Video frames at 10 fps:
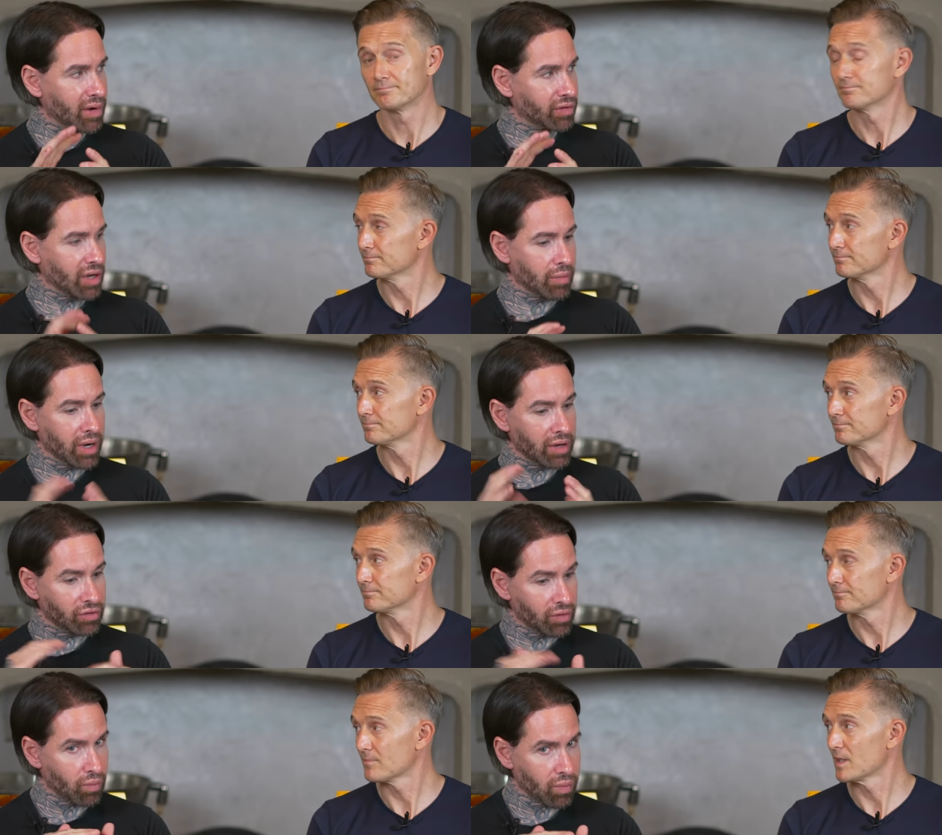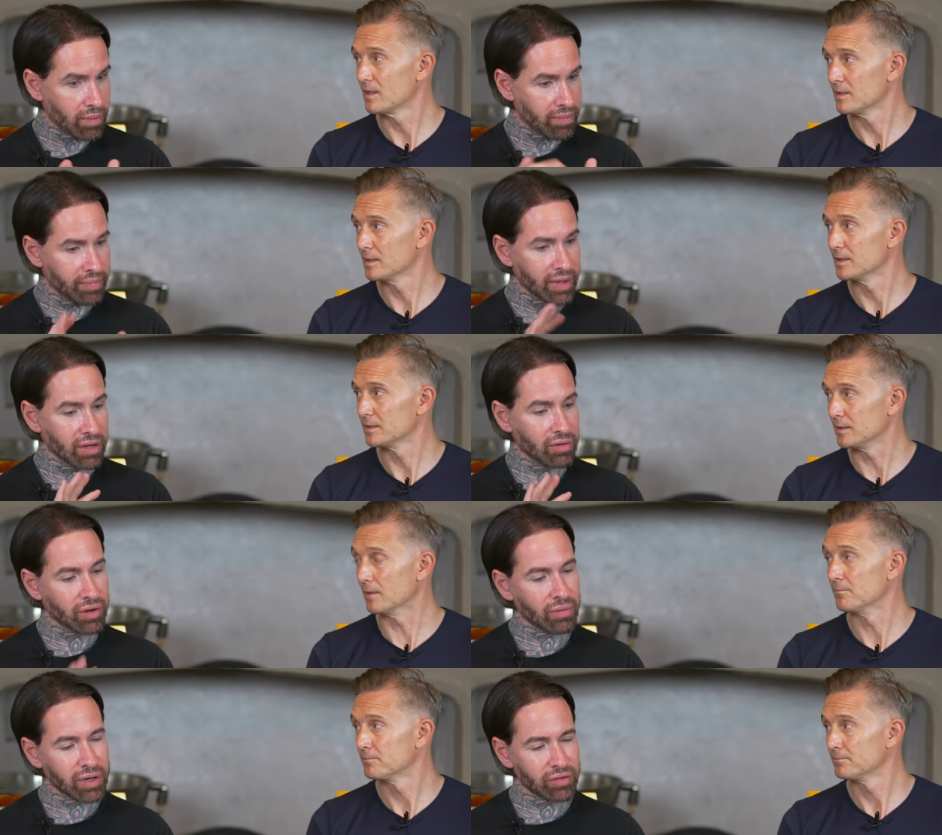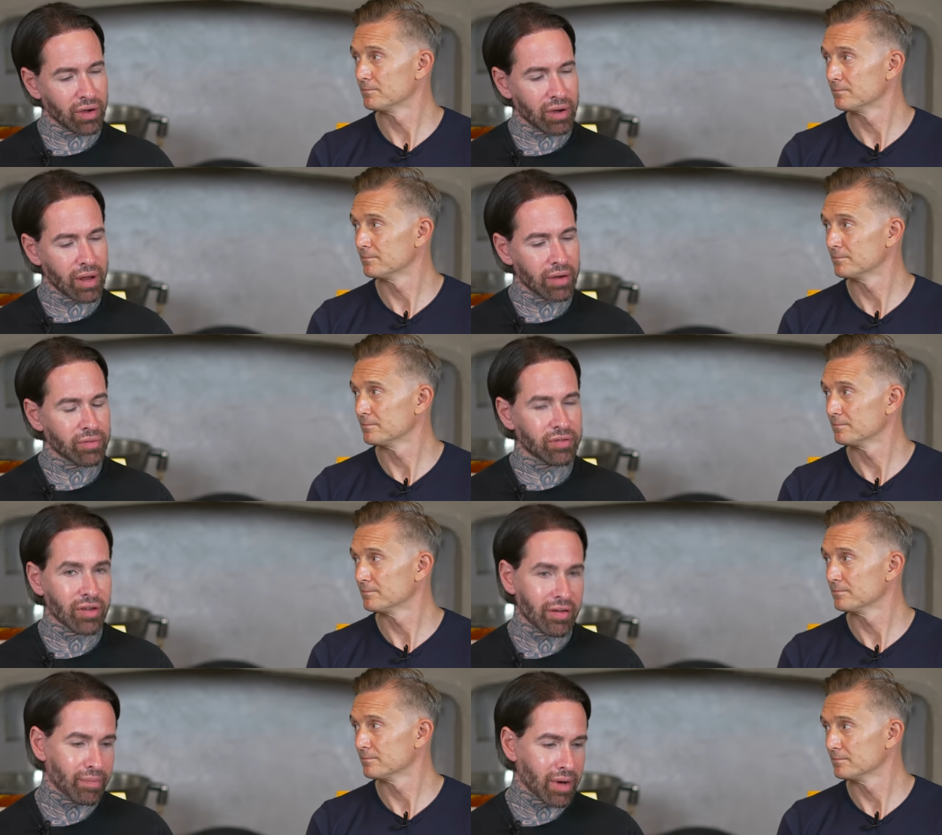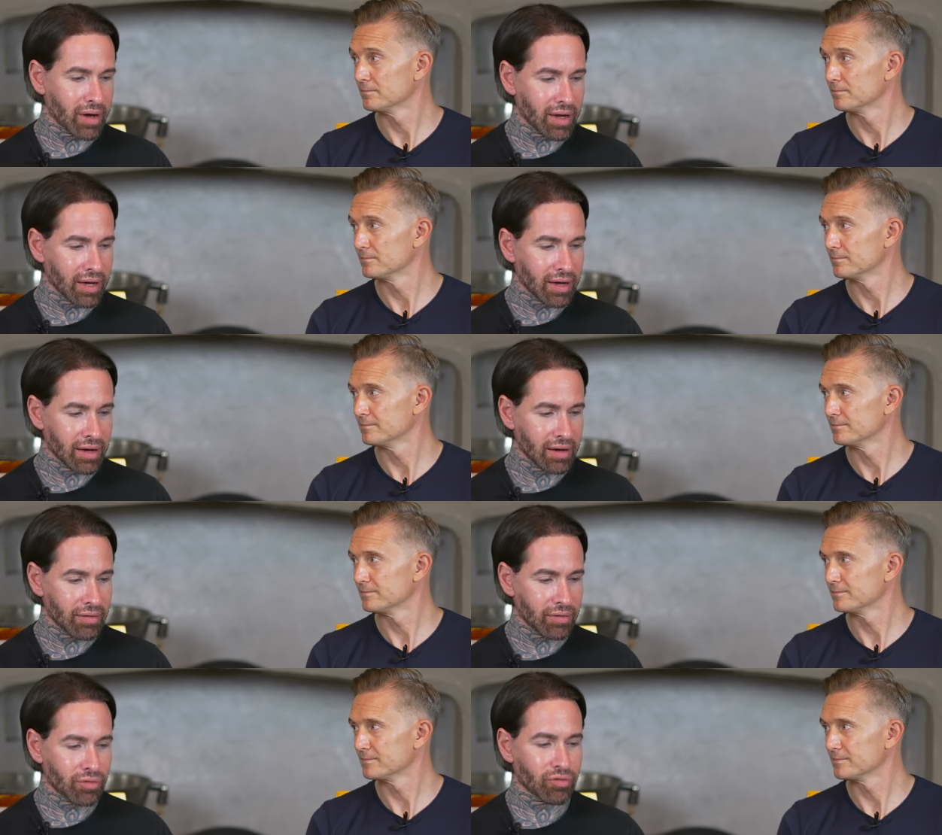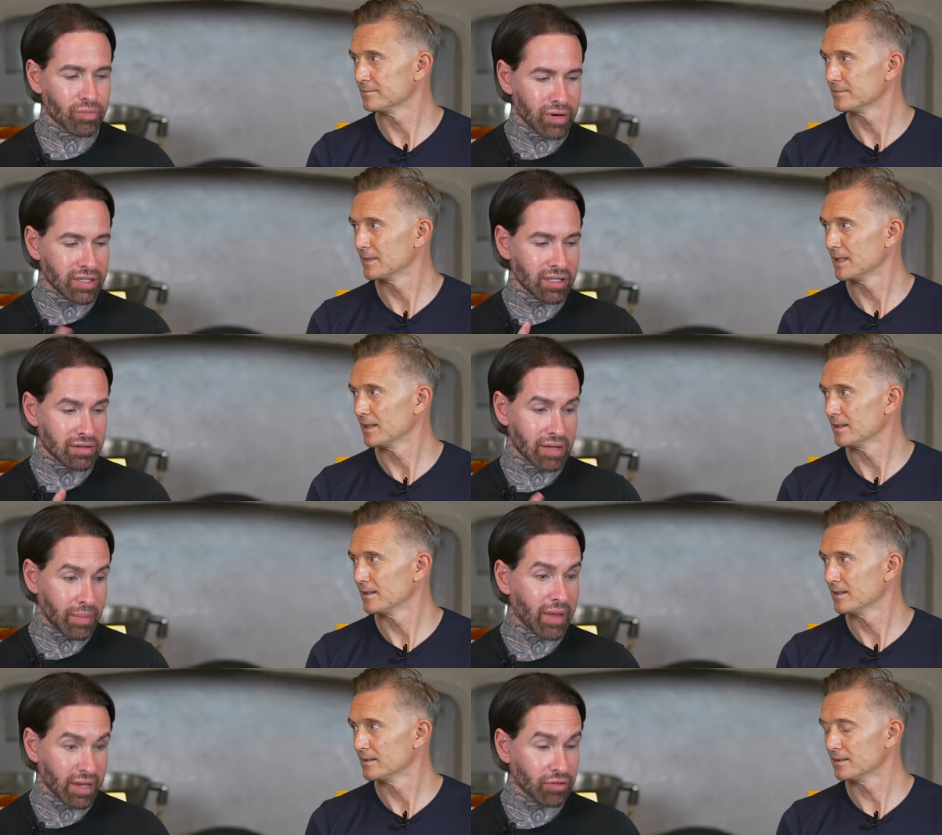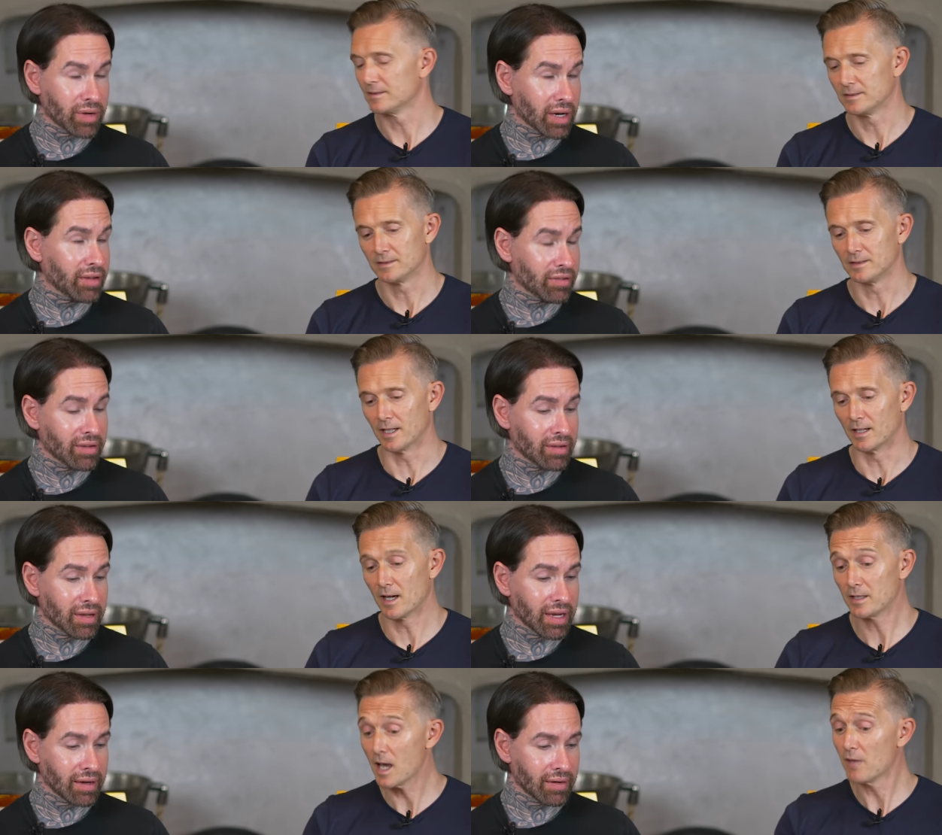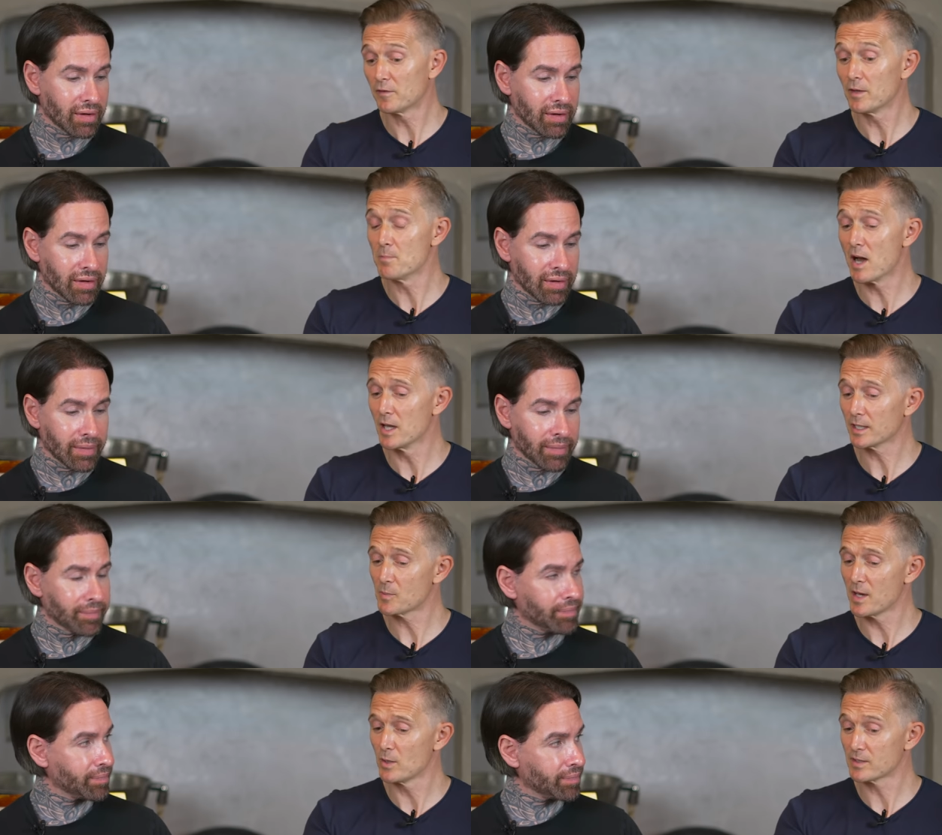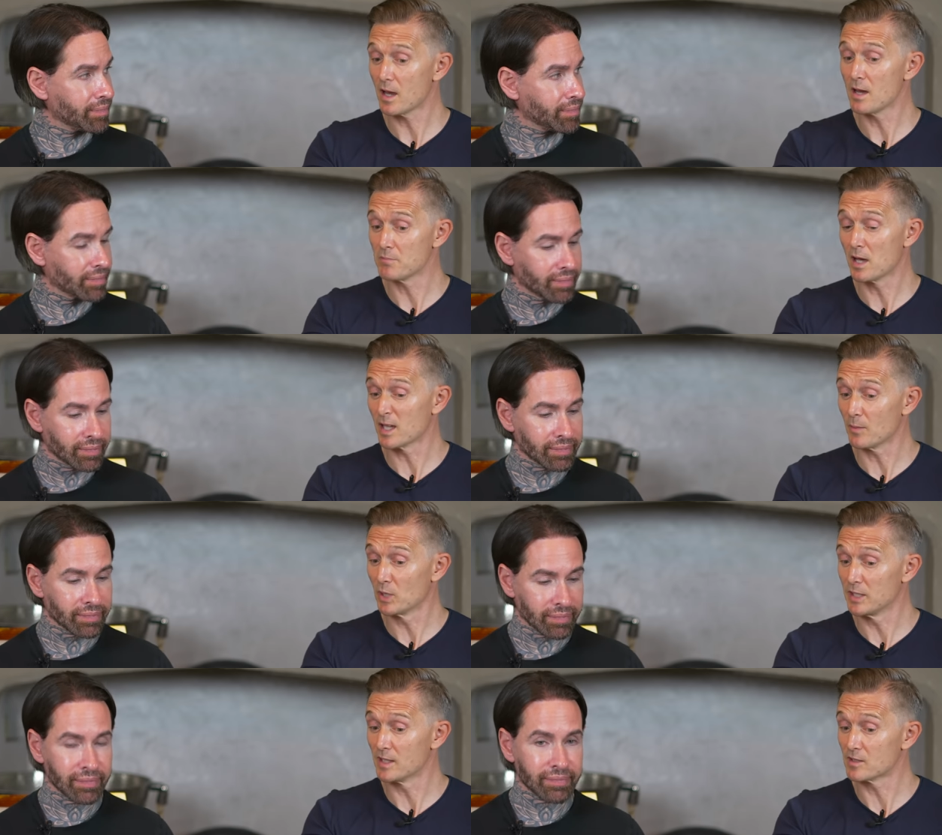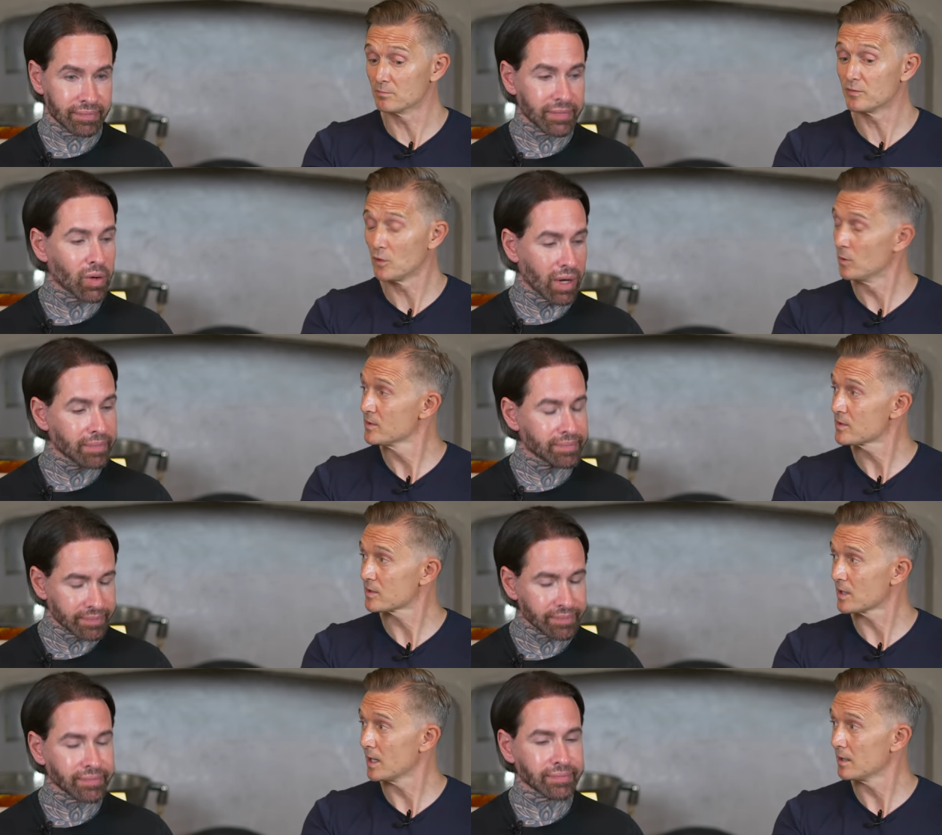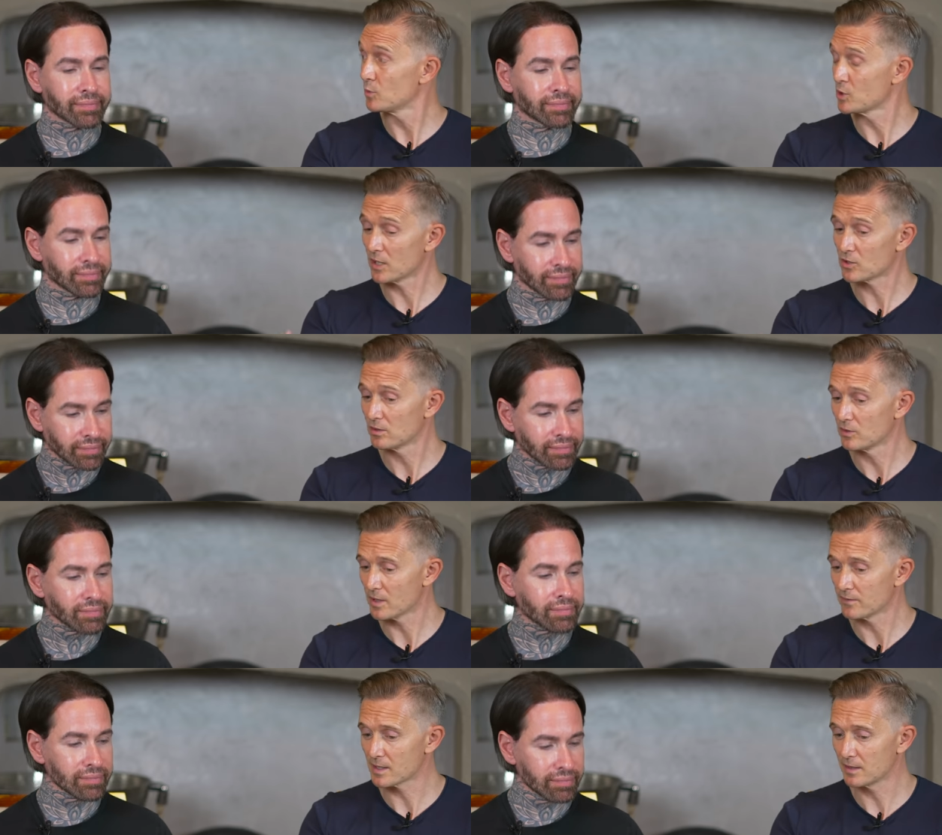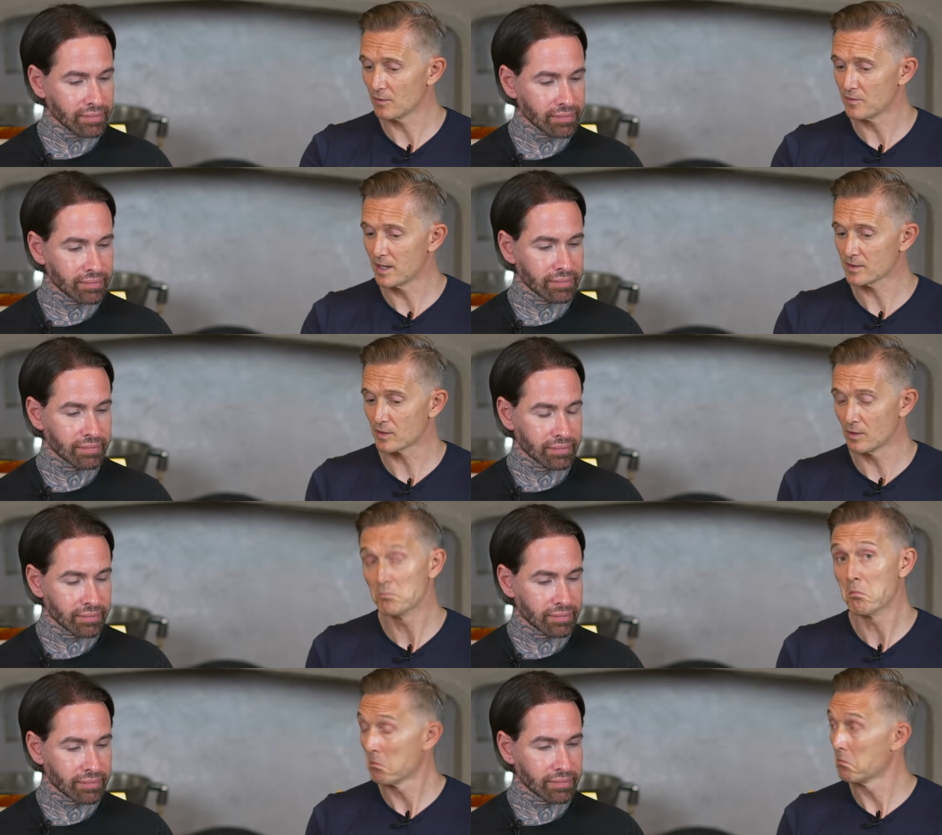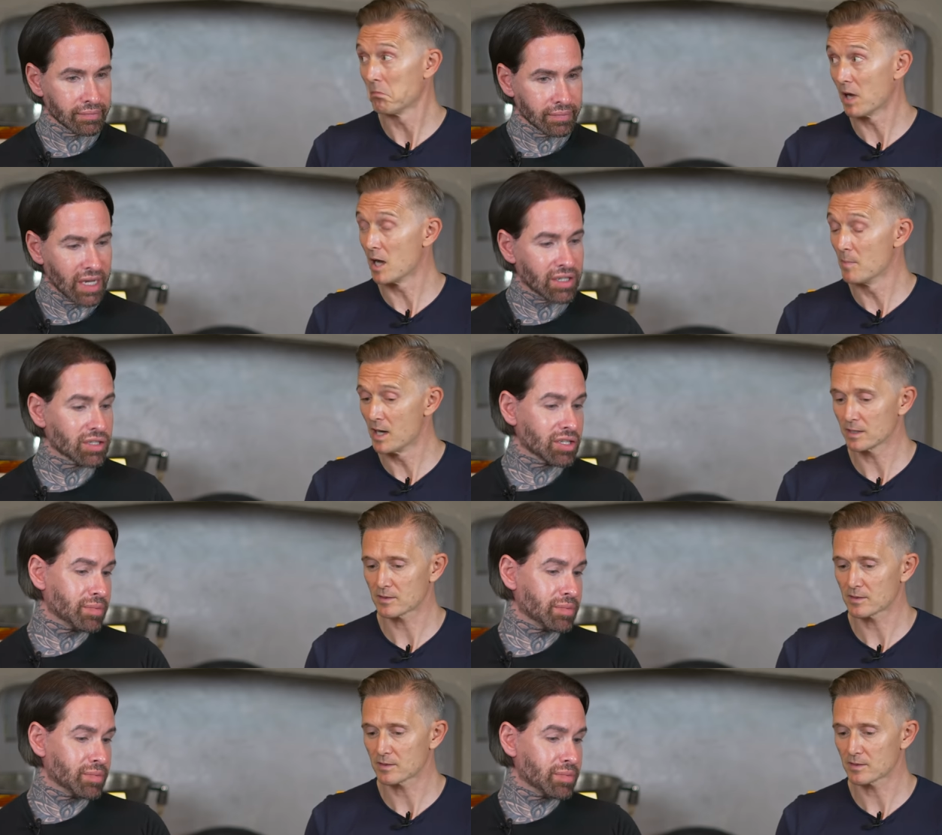Speaker 1: and not to come when it's sort of, but you yeah. don't read. So I, I reserve my uh, thought process on that, but I think it's really nice. Yeah,
Speaker 2: uh, yeah. For, in my experience, I, I get pretty decent performance, okay. uh, projection, longevity off that. So high. It marks. doesn't